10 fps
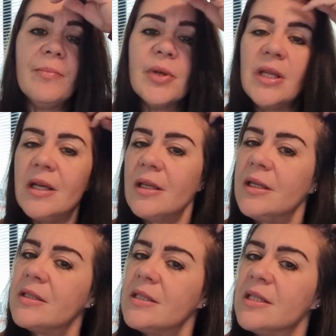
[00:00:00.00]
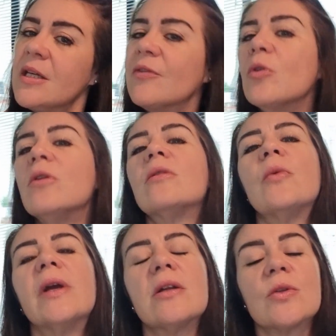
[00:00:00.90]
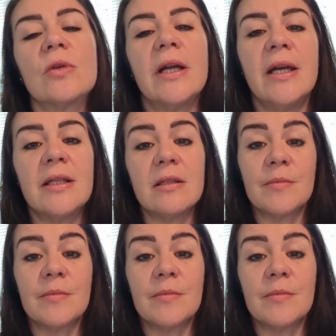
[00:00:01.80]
But yeah, like today I've got quite a sore head.